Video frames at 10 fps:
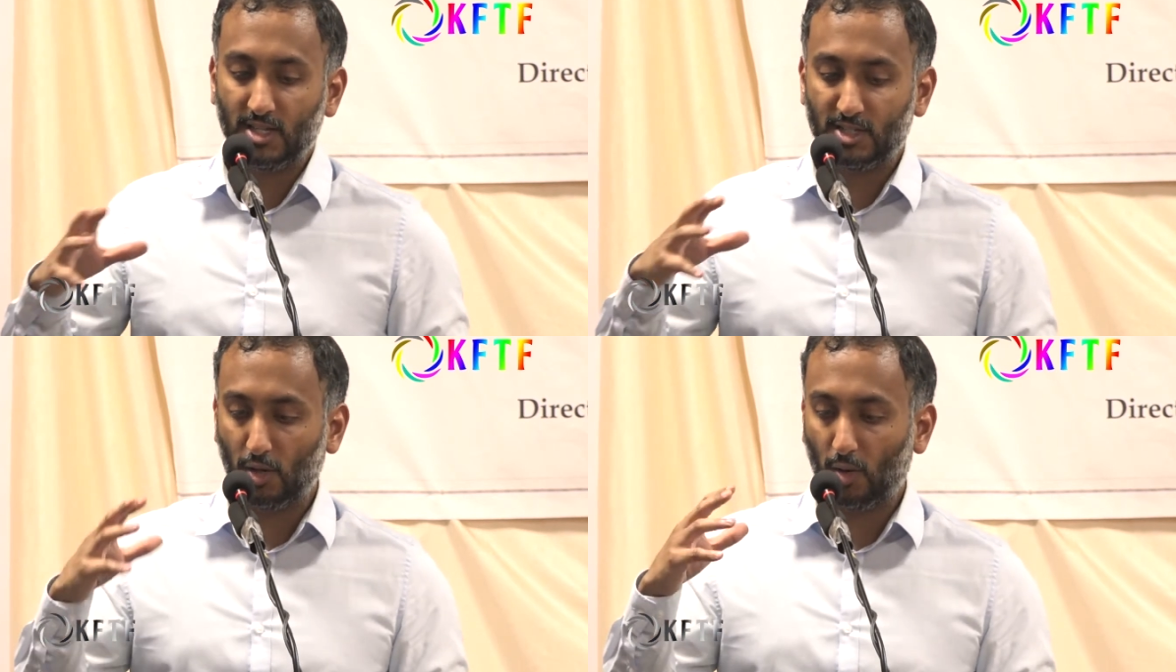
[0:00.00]

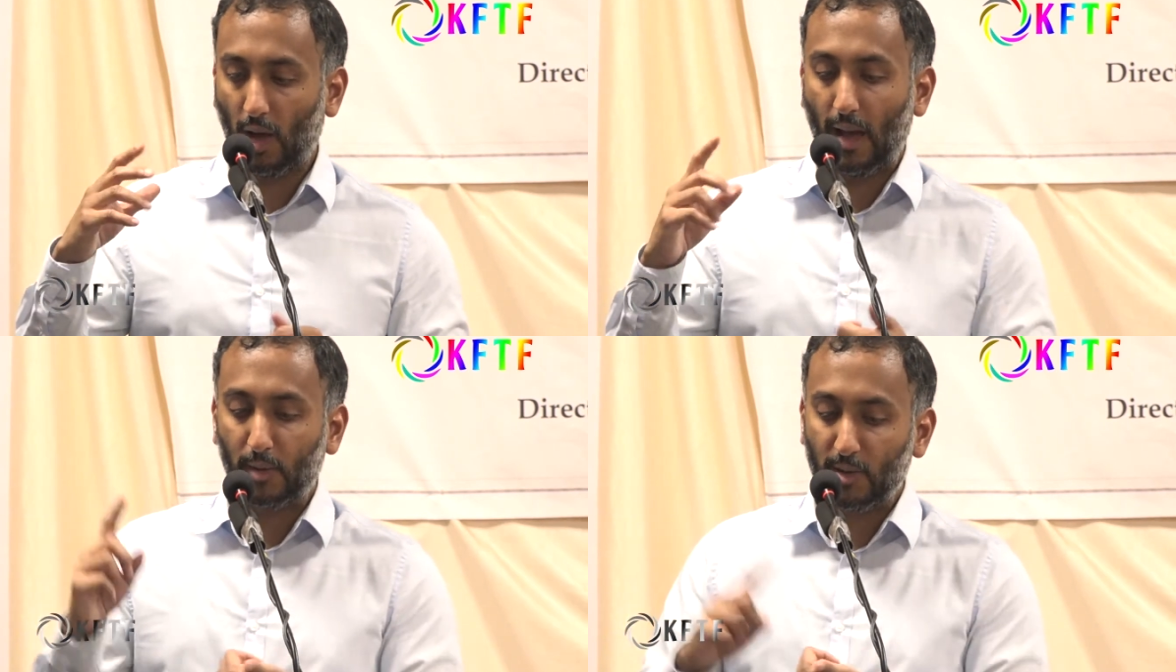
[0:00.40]

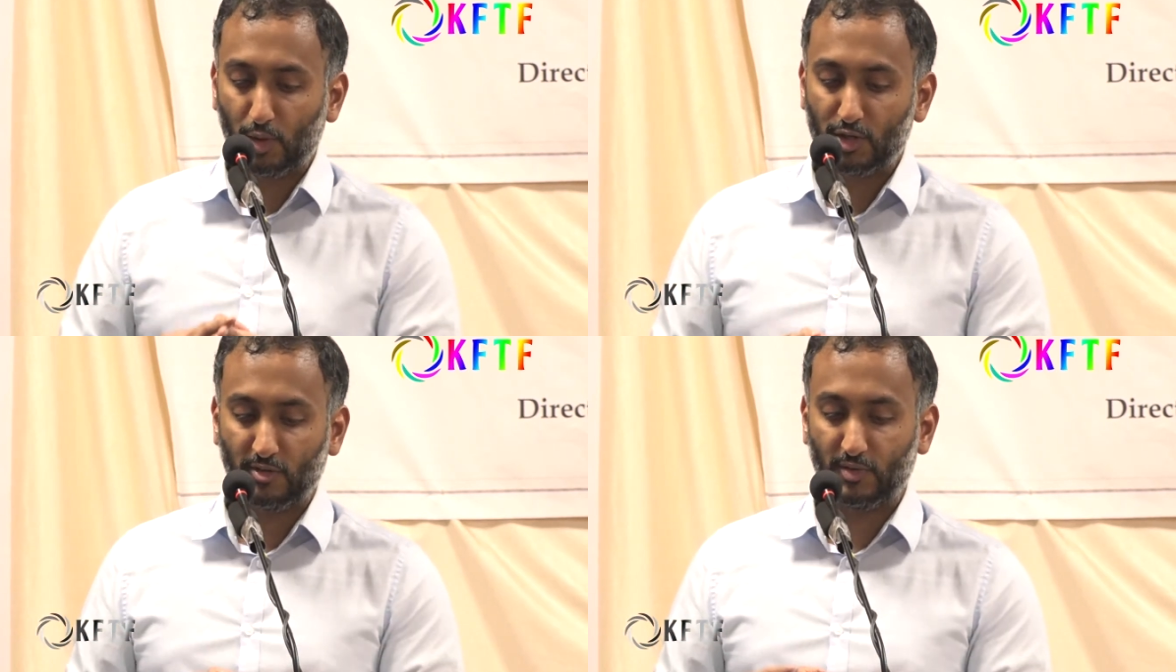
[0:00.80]
So how many
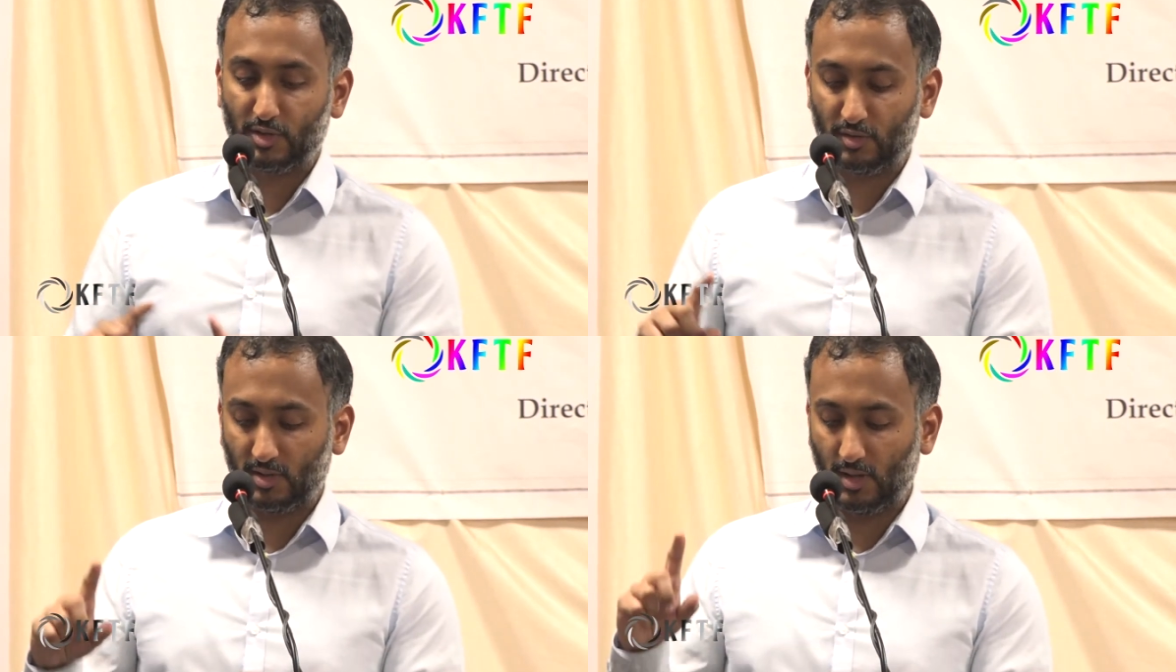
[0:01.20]
British
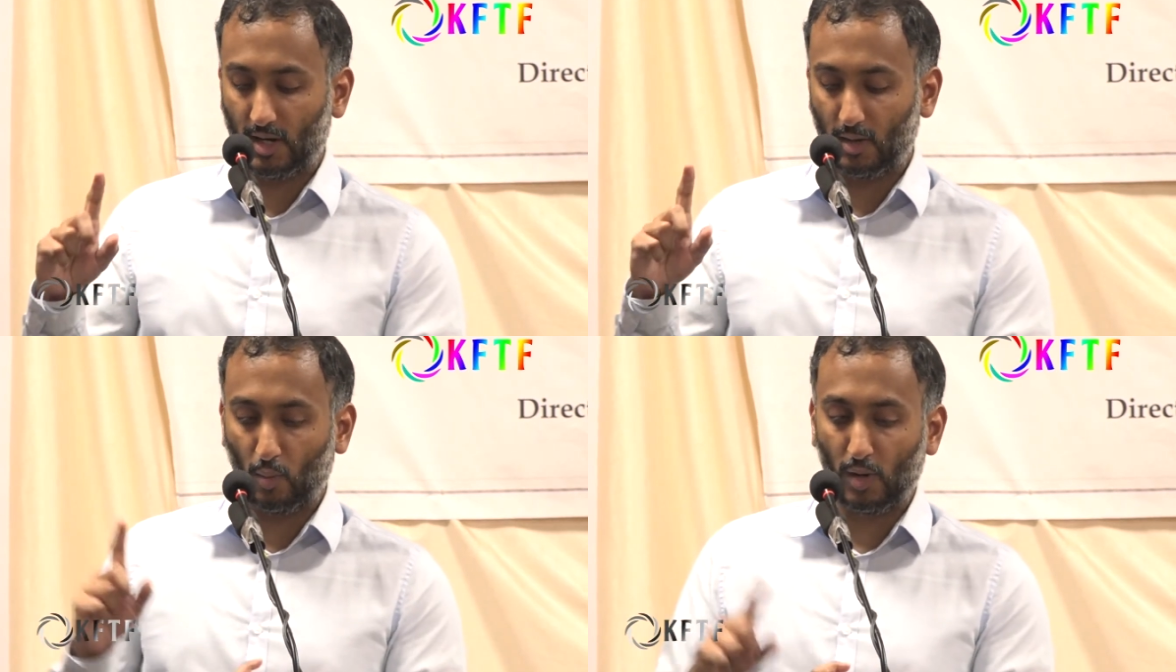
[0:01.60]
officials are
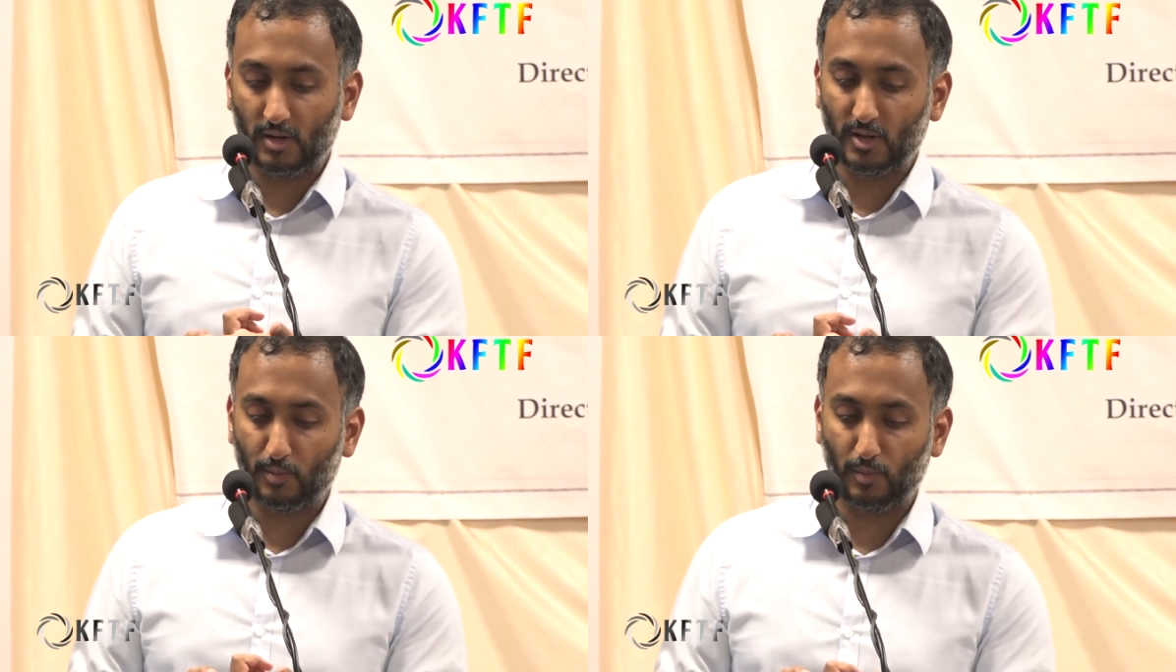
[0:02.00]
there? What
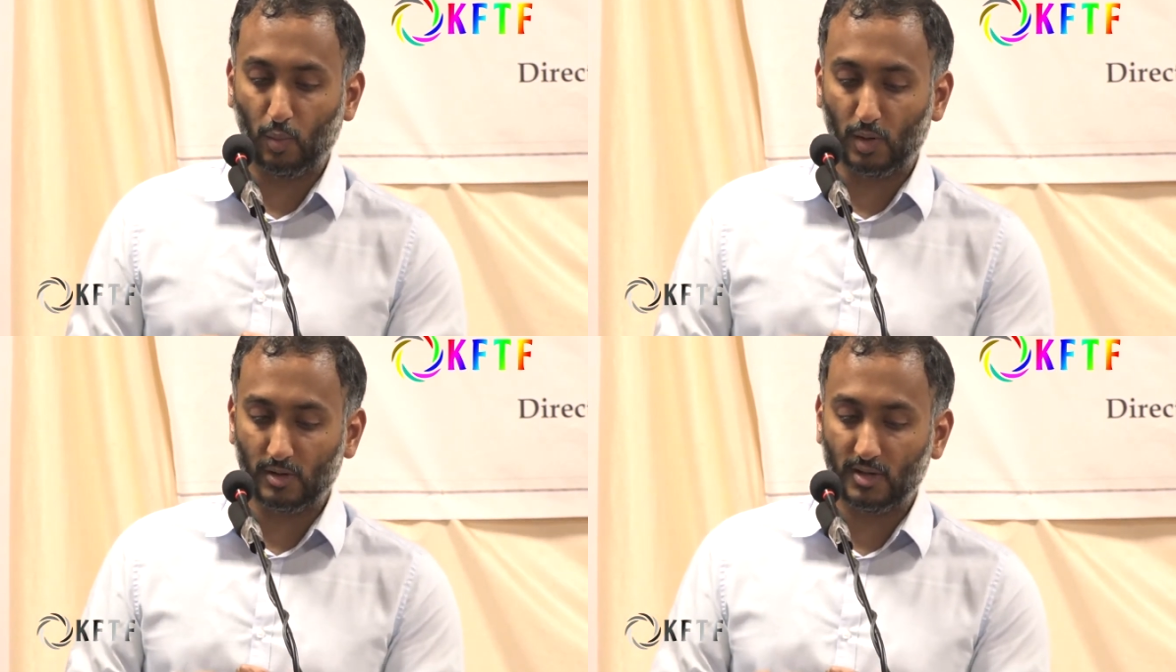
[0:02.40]
are
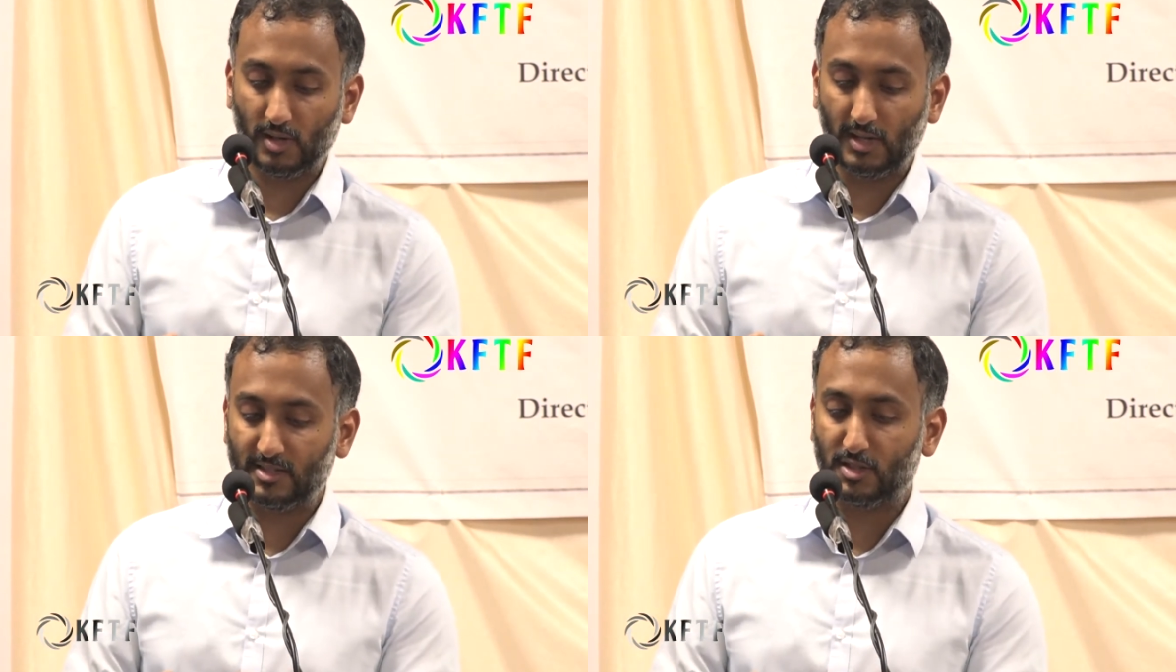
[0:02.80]

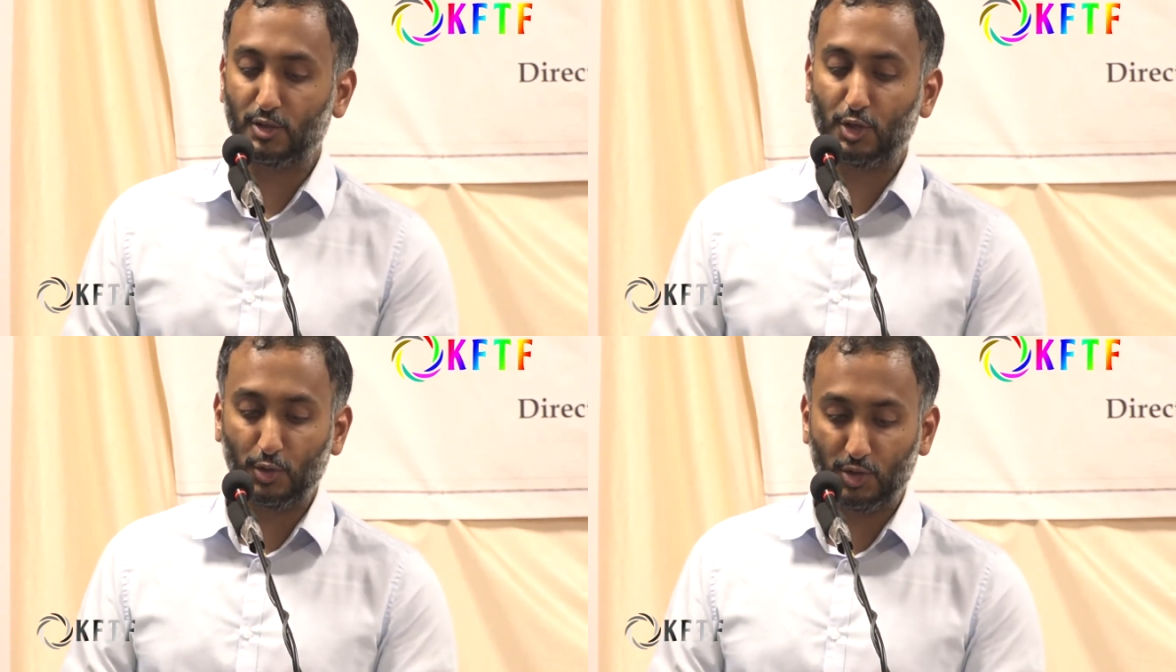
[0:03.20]
the
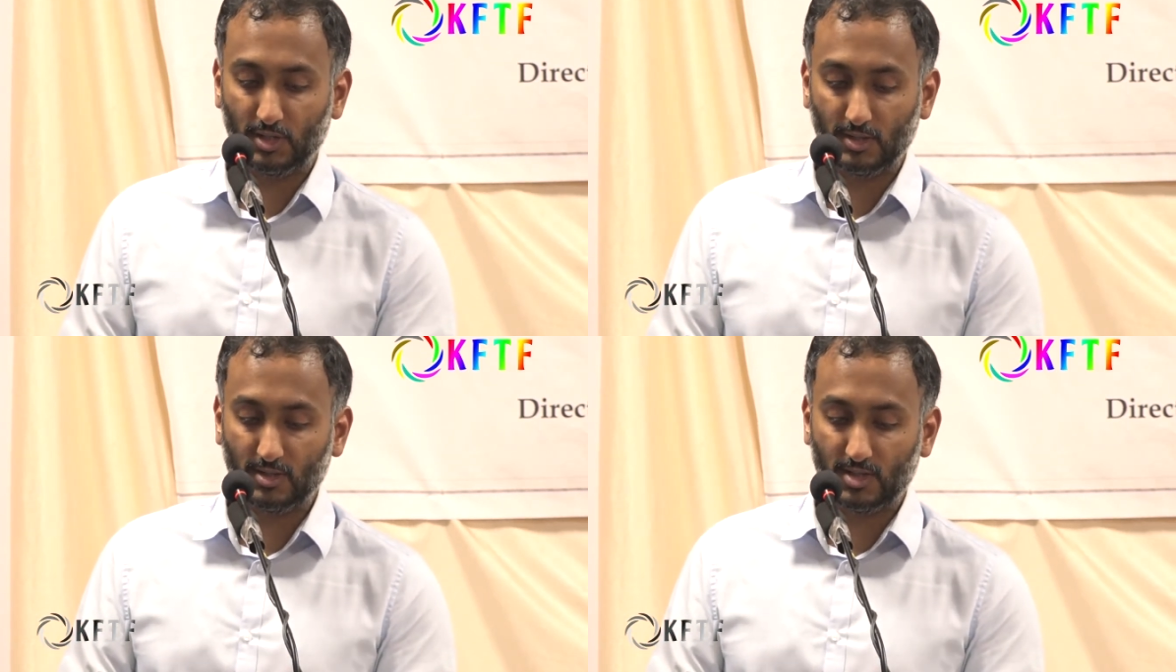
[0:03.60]

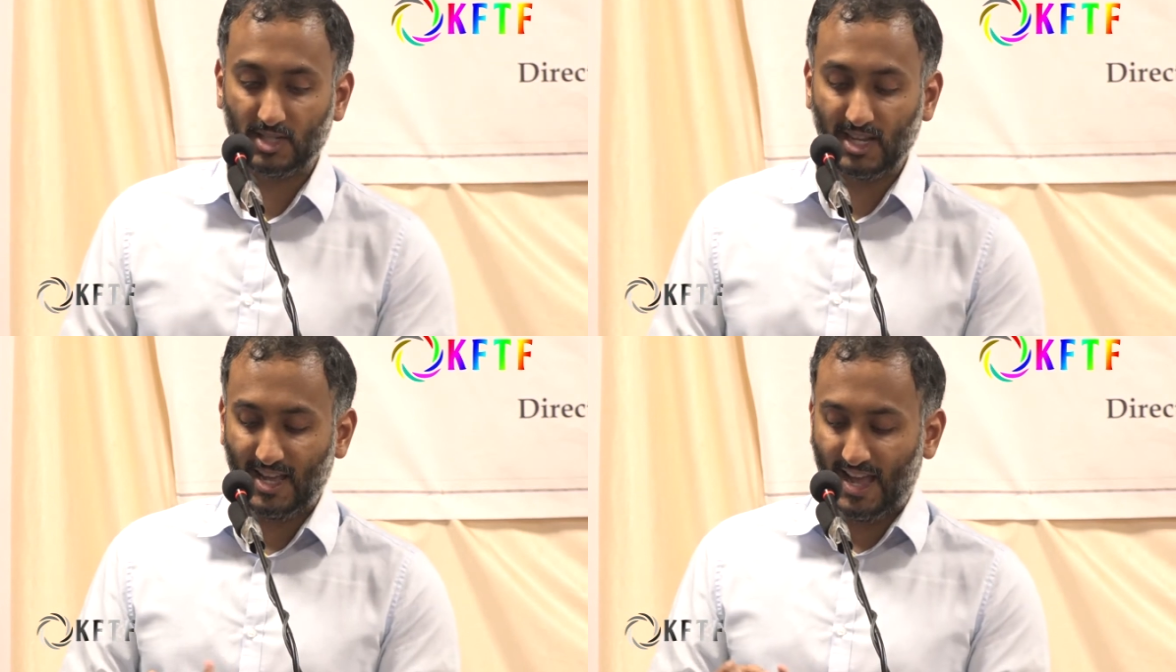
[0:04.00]
institutions?